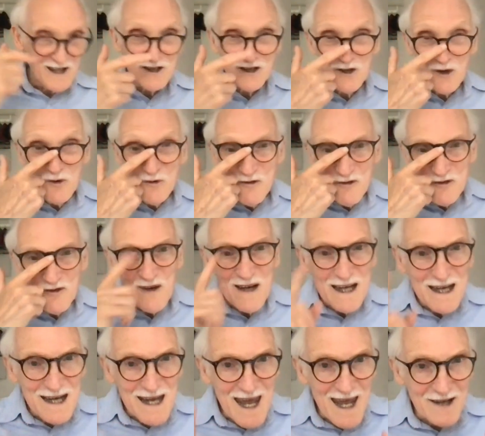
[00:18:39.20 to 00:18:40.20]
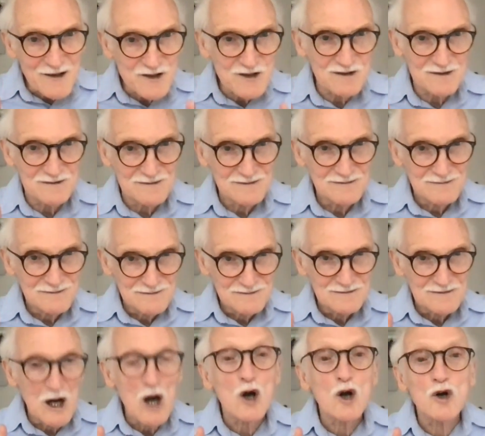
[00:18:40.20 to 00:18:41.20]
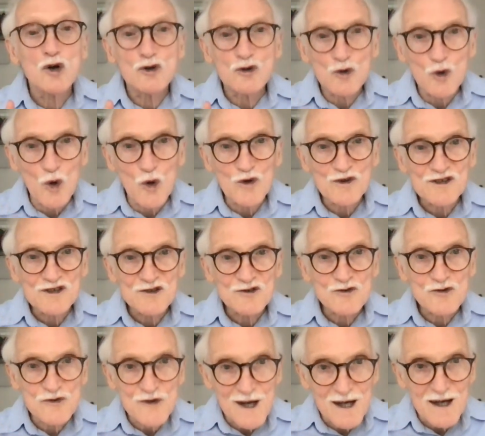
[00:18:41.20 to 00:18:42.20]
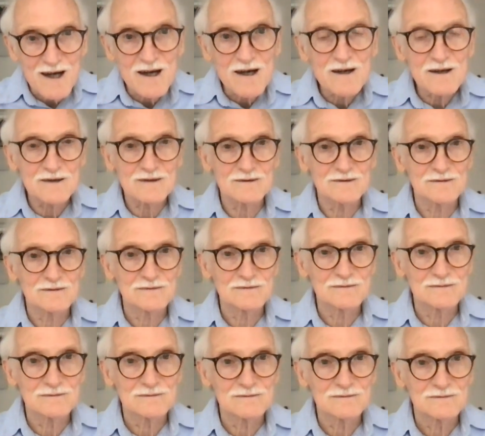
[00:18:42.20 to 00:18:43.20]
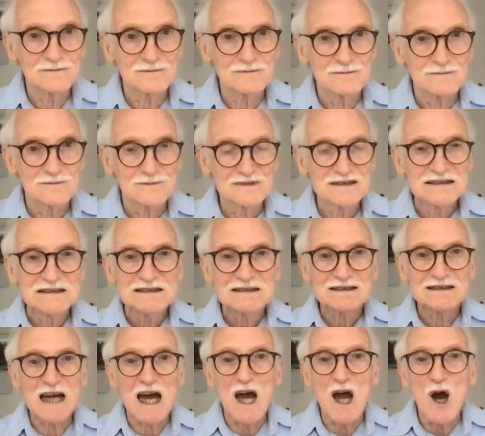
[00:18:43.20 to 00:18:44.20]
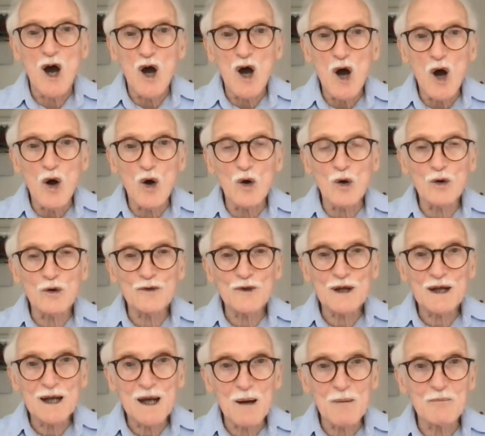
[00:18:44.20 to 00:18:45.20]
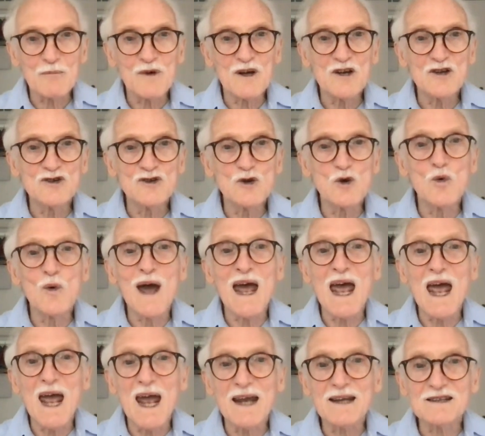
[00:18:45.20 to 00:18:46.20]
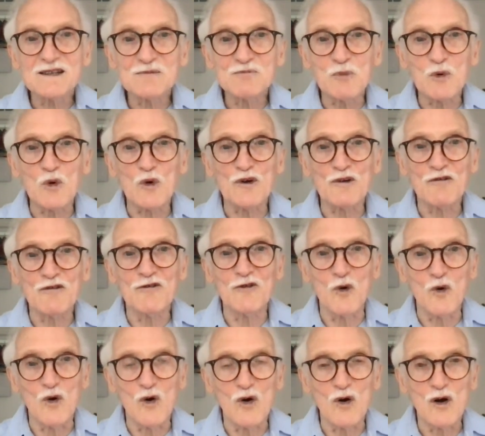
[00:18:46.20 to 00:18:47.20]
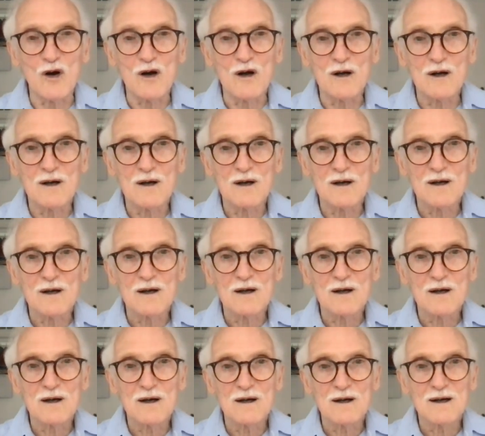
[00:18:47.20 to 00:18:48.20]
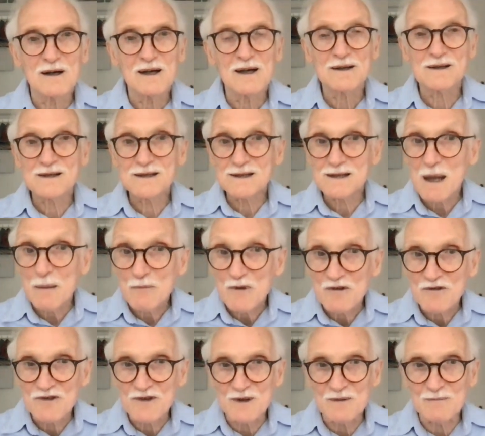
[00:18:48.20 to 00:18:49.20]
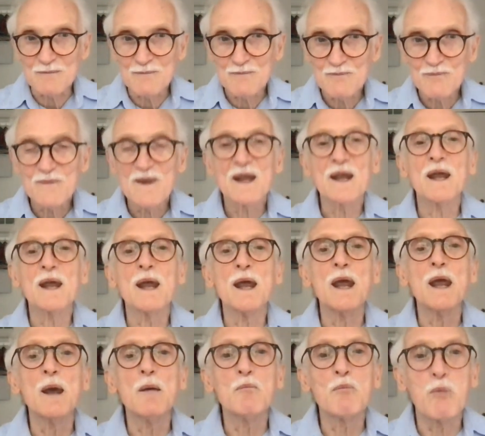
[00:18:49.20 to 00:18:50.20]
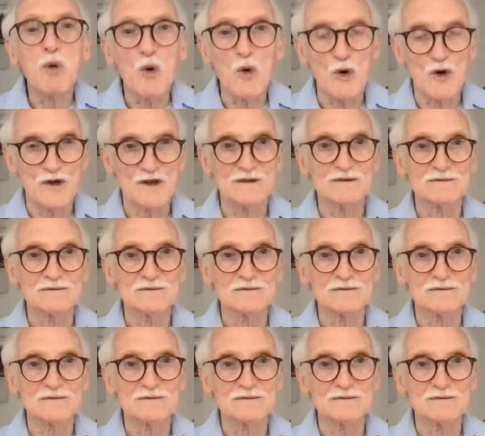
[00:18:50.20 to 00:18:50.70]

don't forget cross trade. Now, all the companies you export for, some of them import.